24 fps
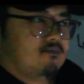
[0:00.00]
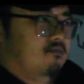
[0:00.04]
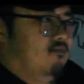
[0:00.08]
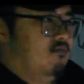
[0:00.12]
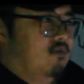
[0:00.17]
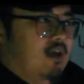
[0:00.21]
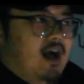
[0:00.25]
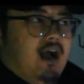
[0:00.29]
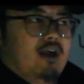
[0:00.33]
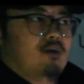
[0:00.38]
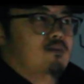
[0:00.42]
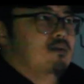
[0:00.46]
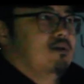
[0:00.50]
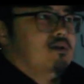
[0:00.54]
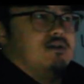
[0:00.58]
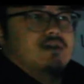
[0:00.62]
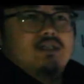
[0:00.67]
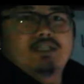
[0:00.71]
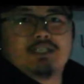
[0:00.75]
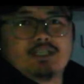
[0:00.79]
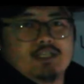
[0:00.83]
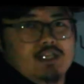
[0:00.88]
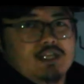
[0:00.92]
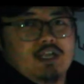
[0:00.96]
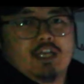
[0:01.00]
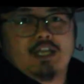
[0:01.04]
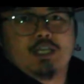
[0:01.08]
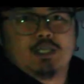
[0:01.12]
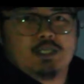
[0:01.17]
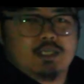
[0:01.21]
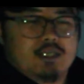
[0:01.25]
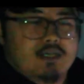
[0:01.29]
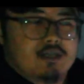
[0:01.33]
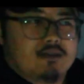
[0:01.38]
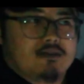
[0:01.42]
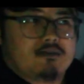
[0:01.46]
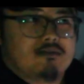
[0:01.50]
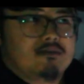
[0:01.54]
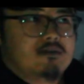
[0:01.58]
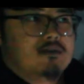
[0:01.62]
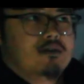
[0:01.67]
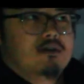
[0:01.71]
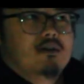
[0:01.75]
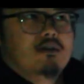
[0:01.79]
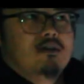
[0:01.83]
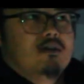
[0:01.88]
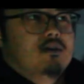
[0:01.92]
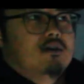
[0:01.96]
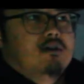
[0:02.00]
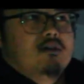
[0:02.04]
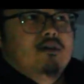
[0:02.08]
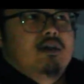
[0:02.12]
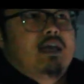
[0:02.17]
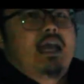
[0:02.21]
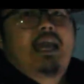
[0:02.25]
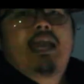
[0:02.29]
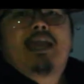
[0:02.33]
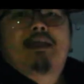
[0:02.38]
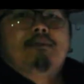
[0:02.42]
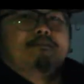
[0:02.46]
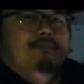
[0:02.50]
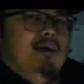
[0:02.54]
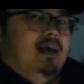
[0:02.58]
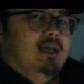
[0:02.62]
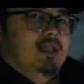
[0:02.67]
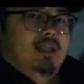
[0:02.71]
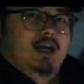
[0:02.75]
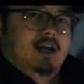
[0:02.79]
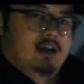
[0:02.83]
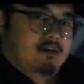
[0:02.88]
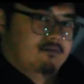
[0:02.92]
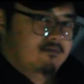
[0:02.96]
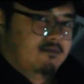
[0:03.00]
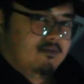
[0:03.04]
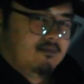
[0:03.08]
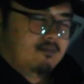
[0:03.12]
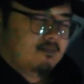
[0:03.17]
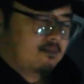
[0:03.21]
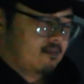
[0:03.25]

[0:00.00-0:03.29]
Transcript: flywheel installation in my life.